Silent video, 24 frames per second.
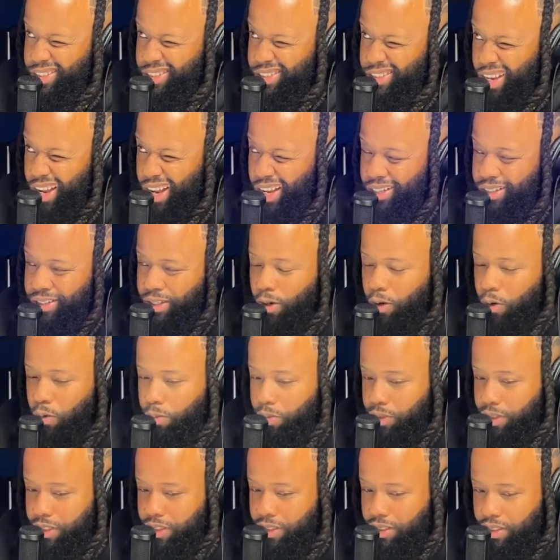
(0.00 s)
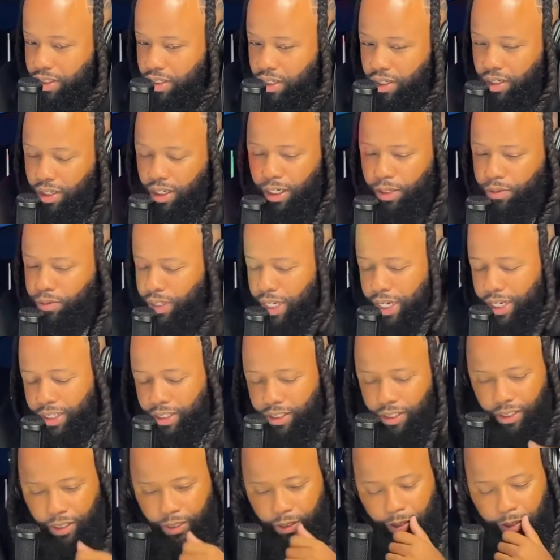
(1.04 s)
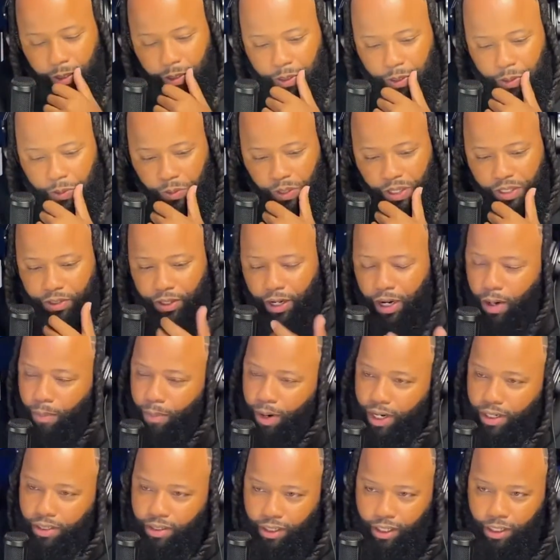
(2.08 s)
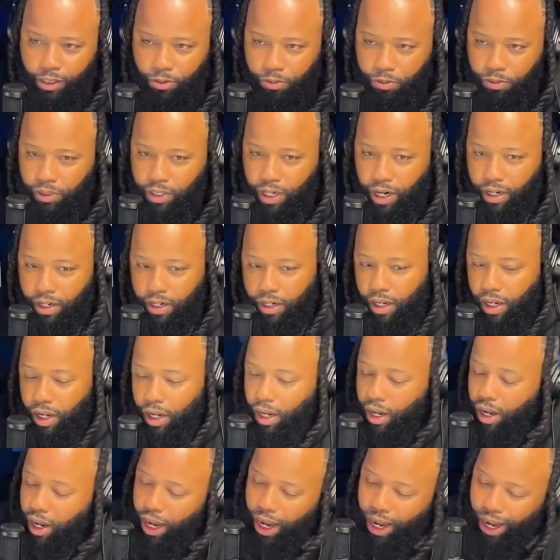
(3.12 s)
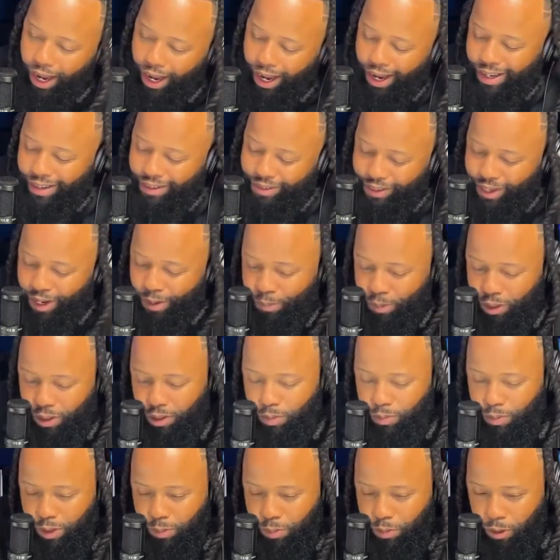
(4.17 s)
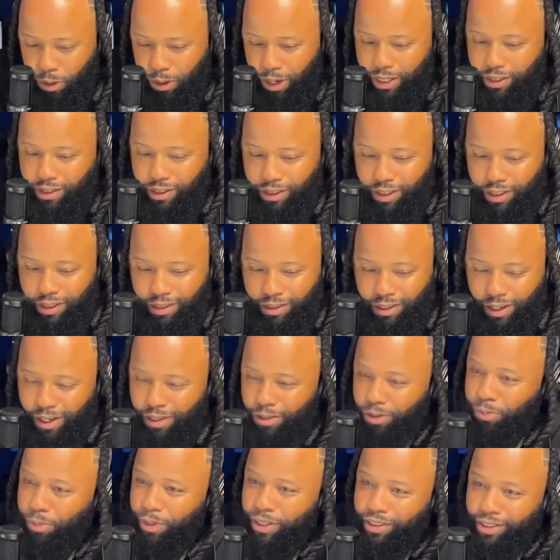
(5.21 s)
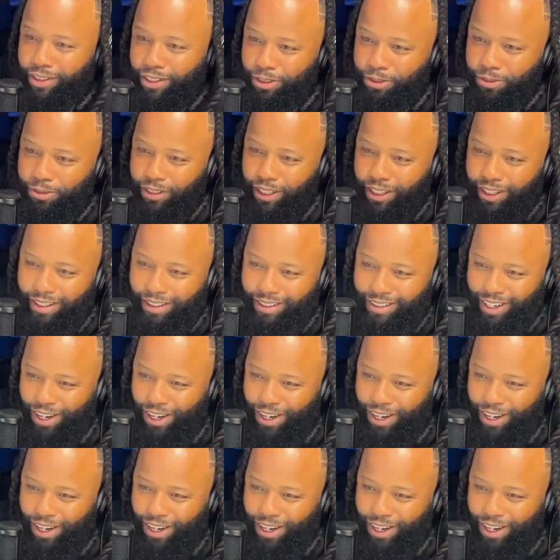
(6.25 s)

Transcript: Octoberish. And he was like, it's too late. So everybody's schedule was kind of. I'm a little bit of procrastinator, so I do my schedules late.